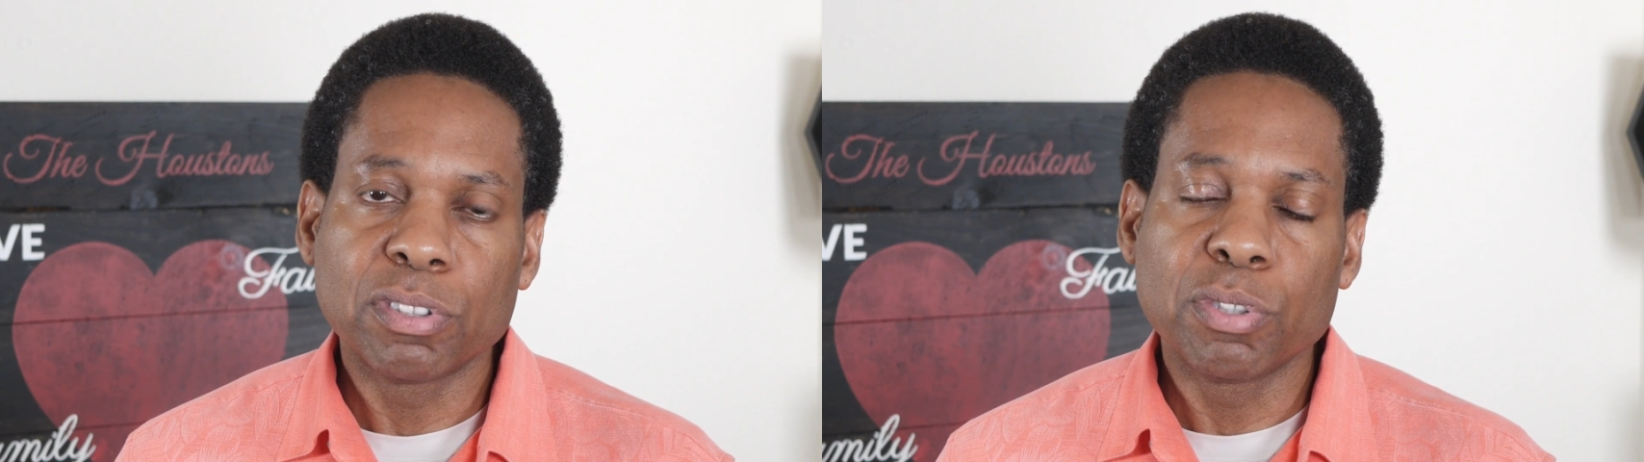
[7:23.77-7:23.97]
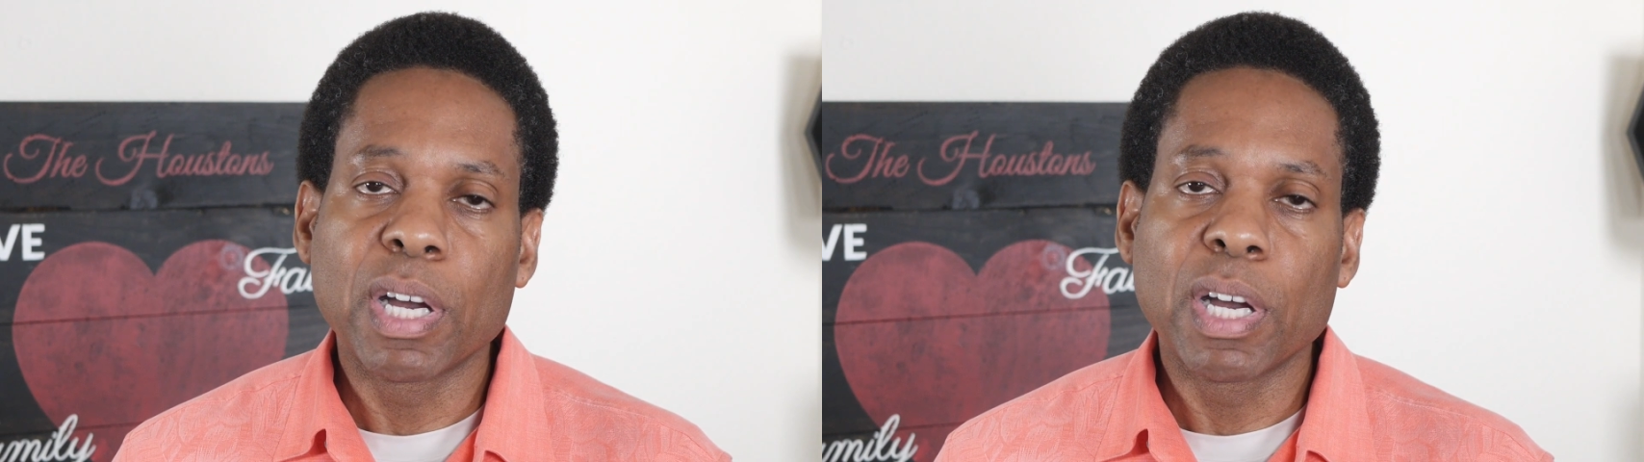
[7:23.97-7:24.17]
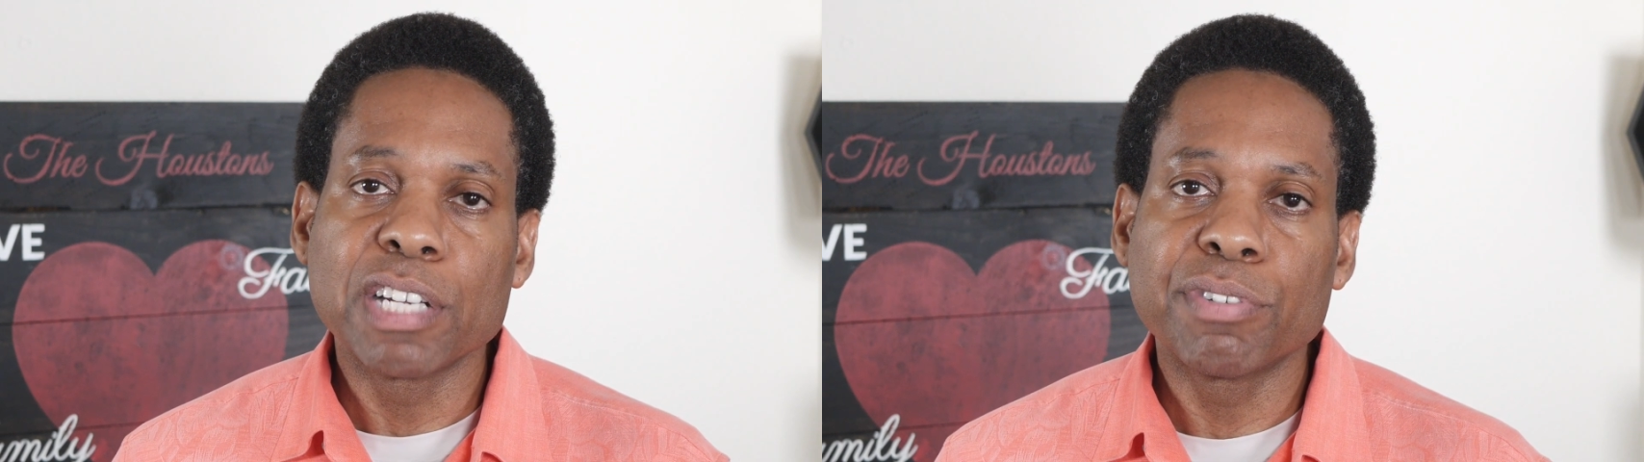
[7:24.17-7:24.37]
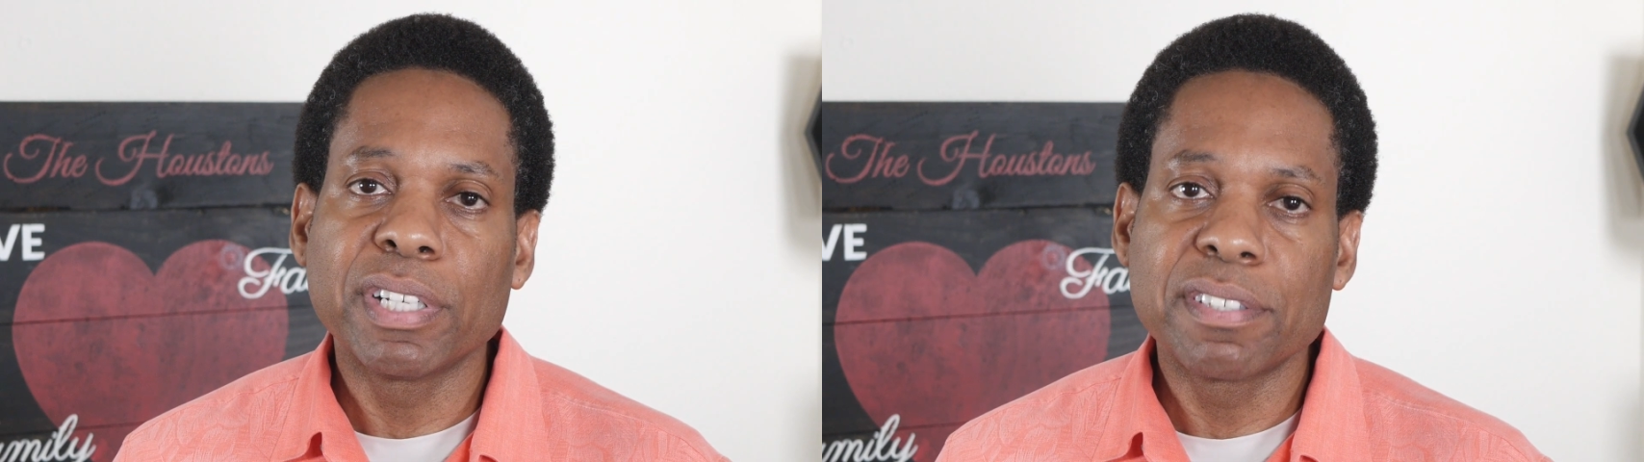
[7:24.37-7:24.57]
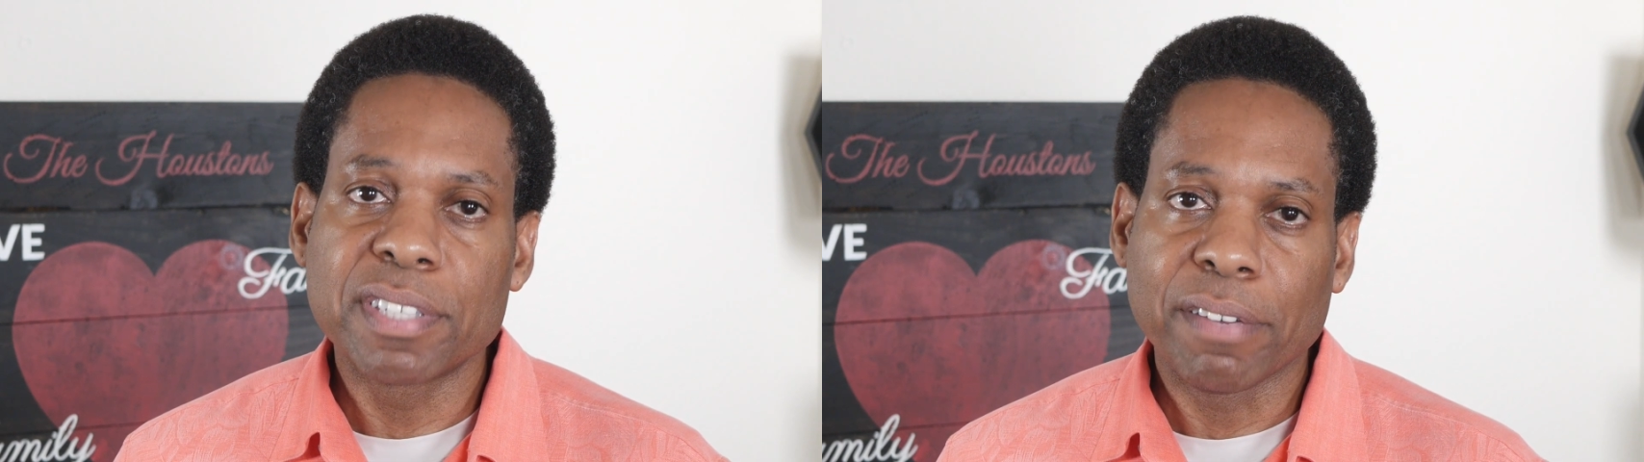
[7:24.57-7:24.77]
to
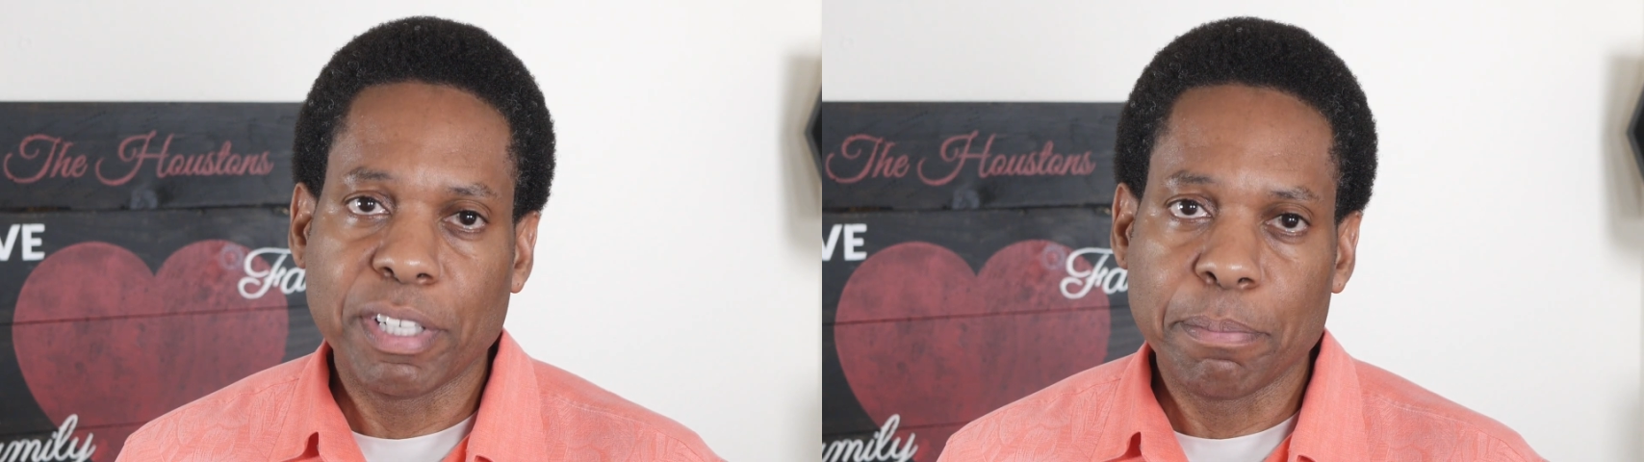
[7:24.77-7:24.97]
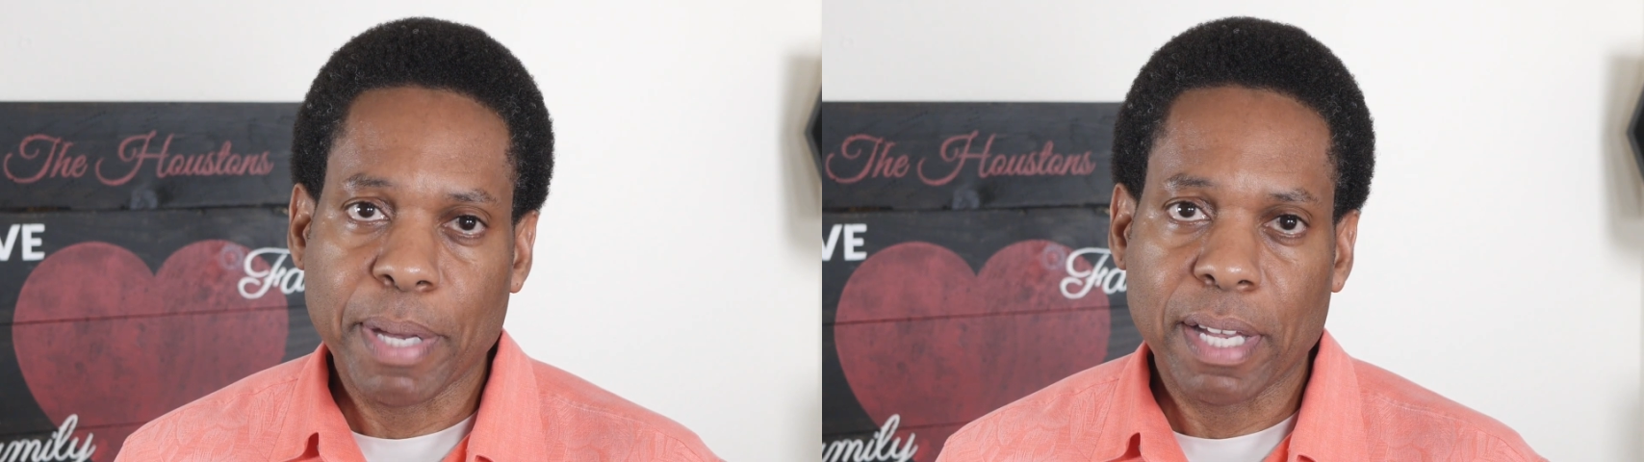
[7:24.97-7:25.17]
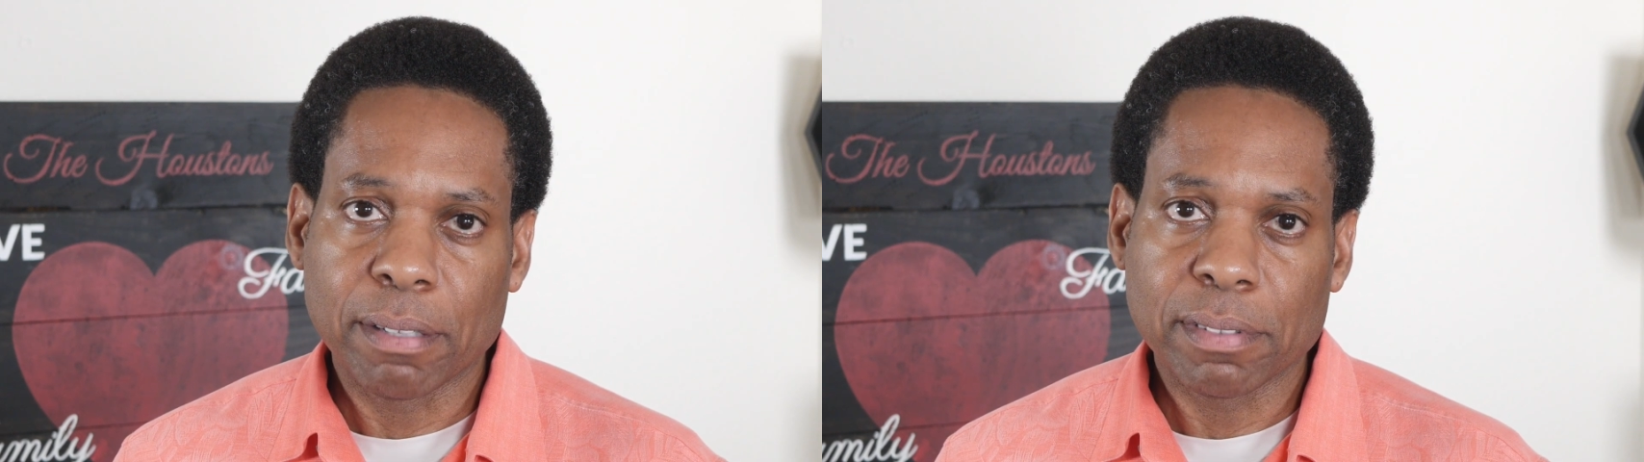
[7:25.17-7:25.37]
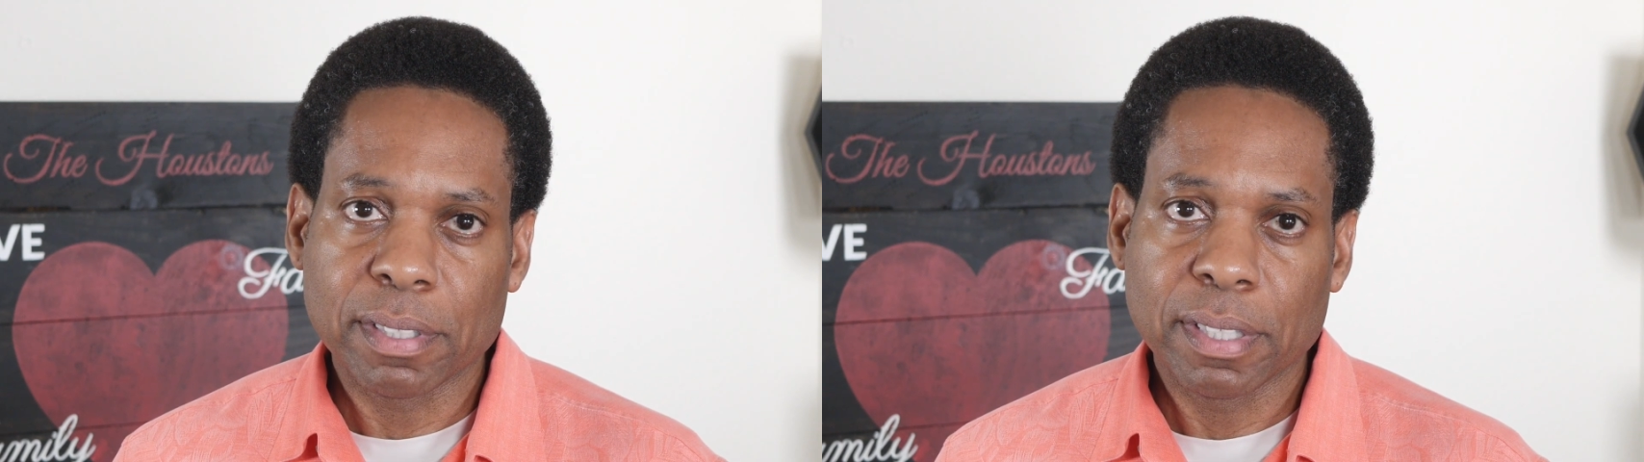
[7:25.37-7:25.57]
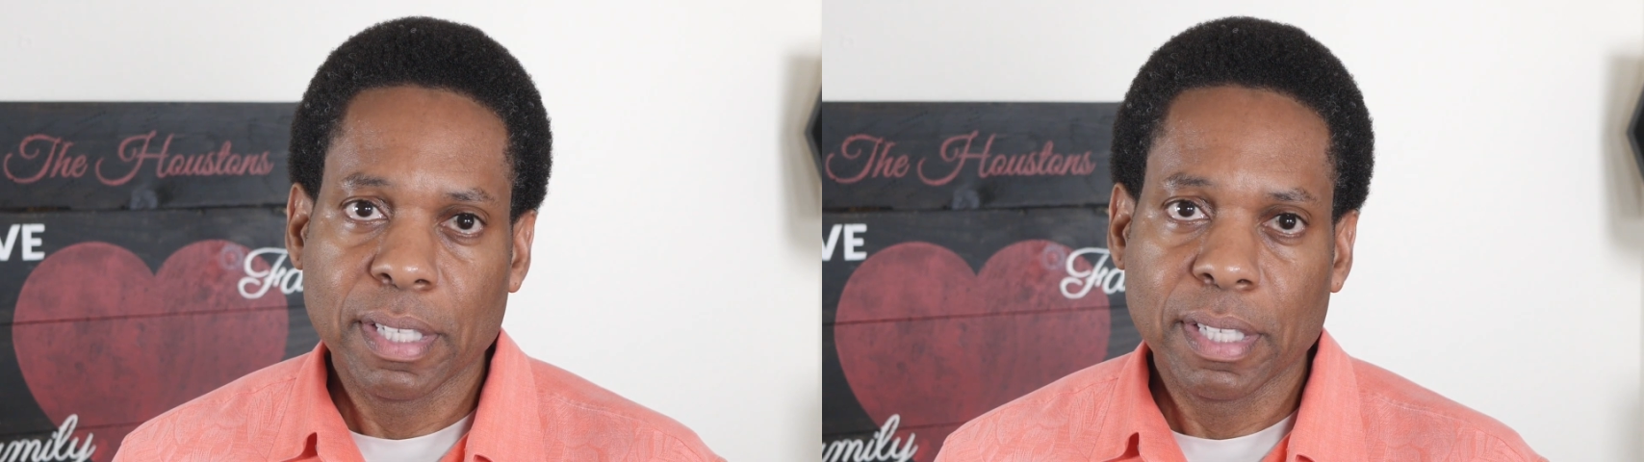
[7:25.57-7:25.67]
170 pounds.